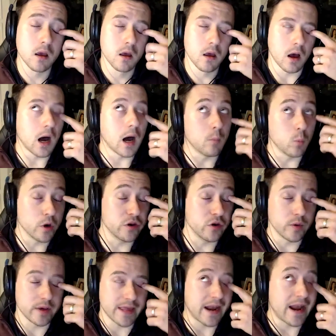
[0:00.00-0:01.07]
We're
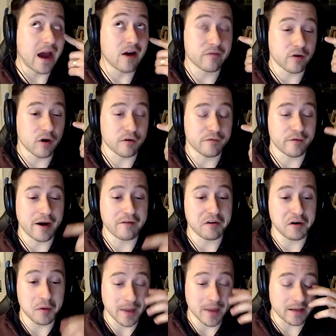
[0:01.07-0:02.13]
doing that now for our forever home.